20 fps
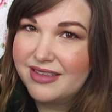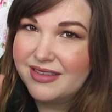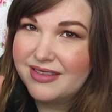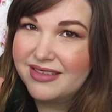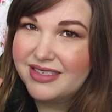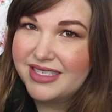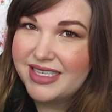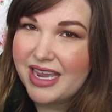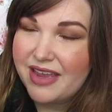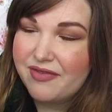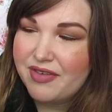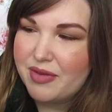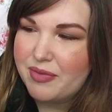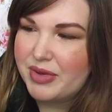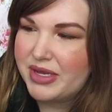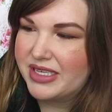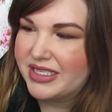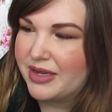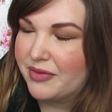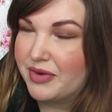save it,
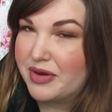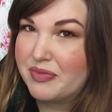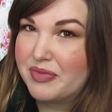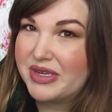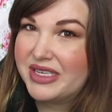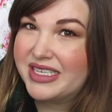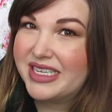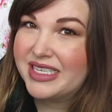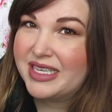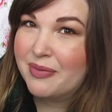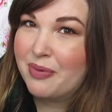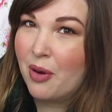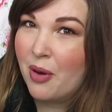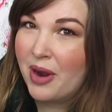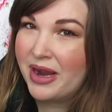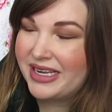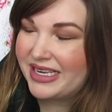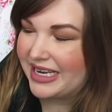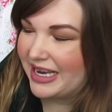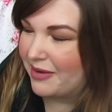because I would have been
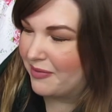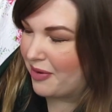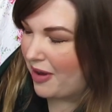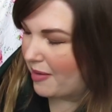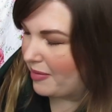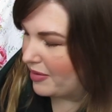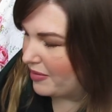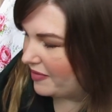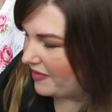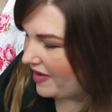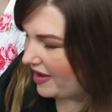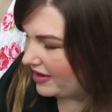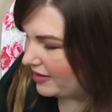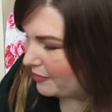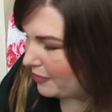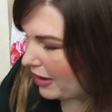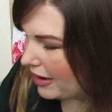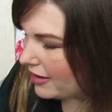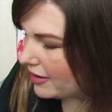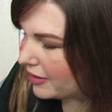disappointed. I probably would have had to
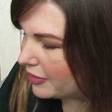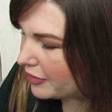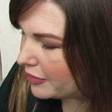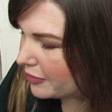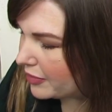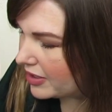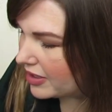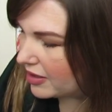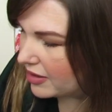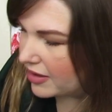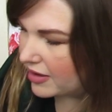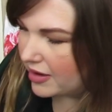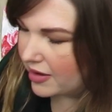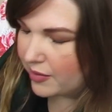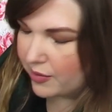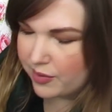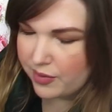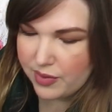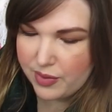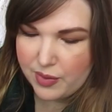buy another one
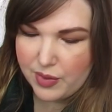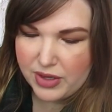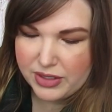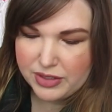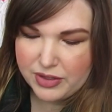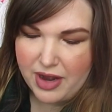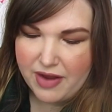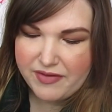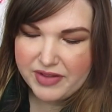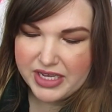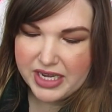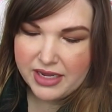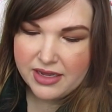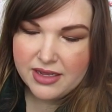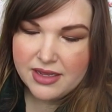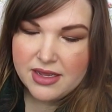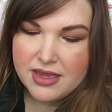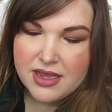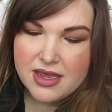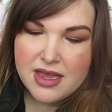while traveling.
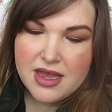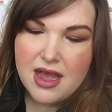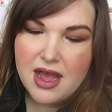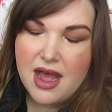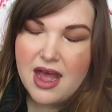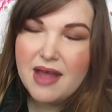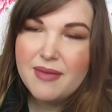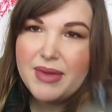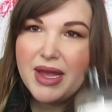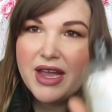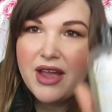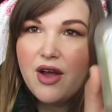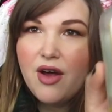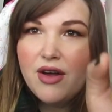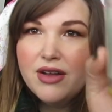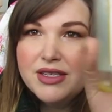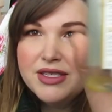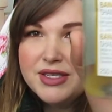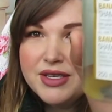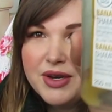I
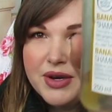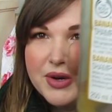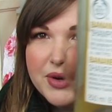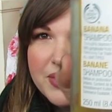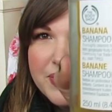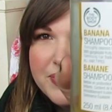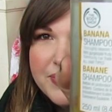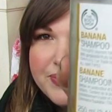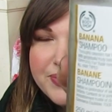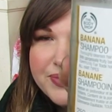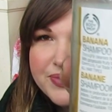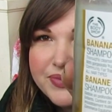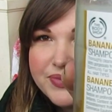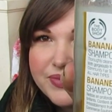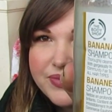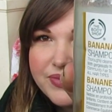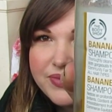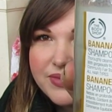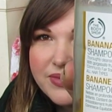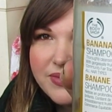also
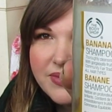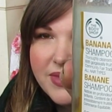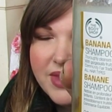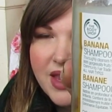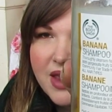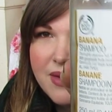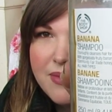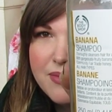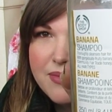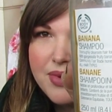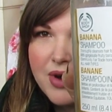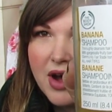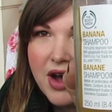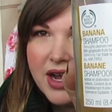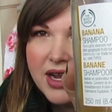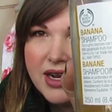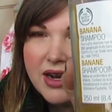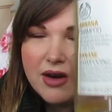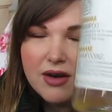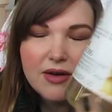
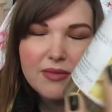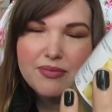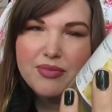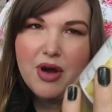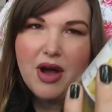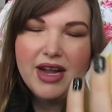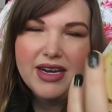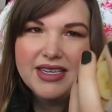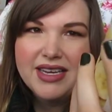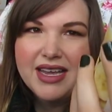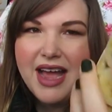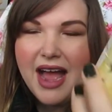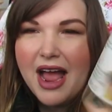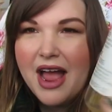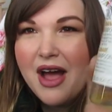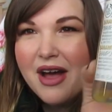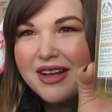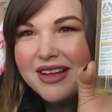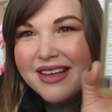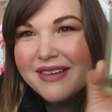bought,
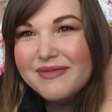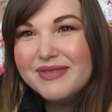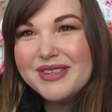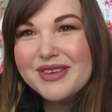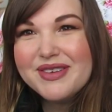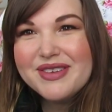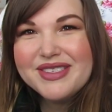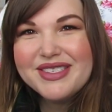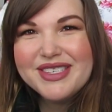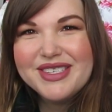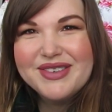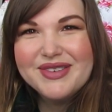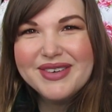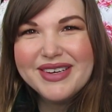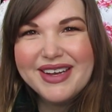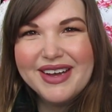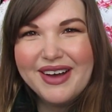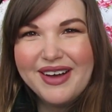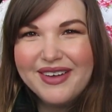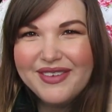I'm so used to
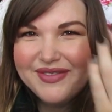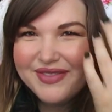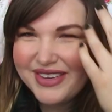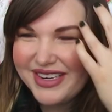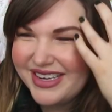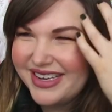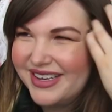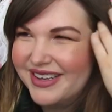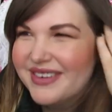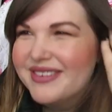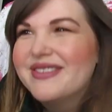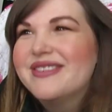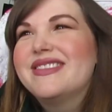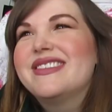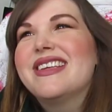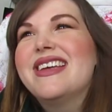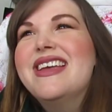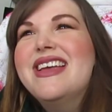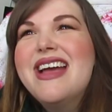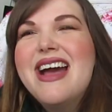doing haul
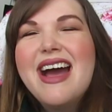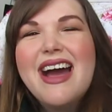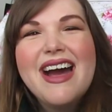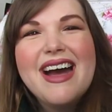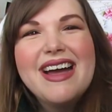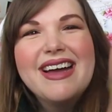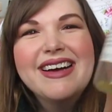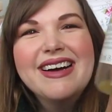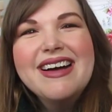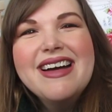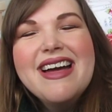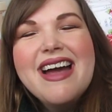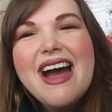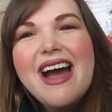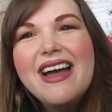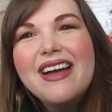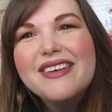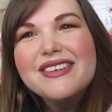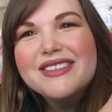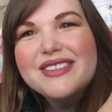videos.
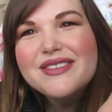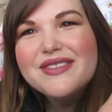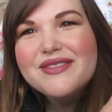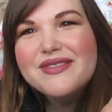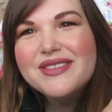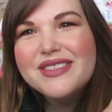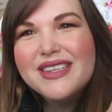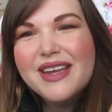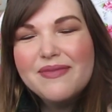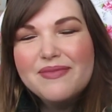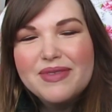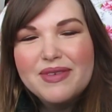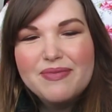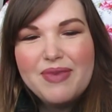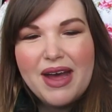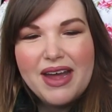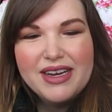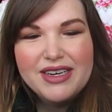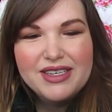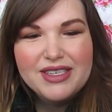I also used up the
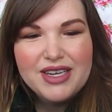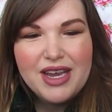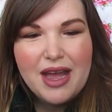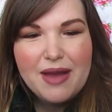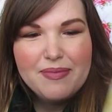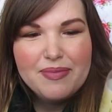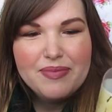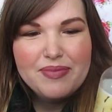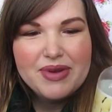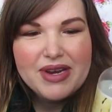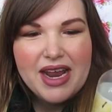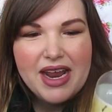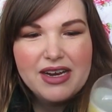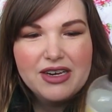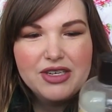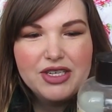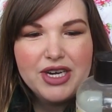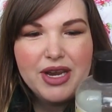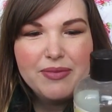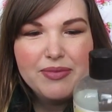Body Shop
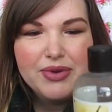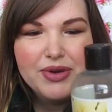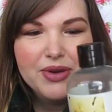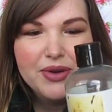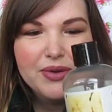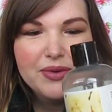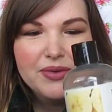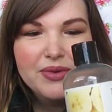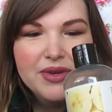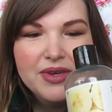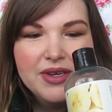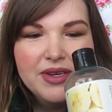banana shampoo.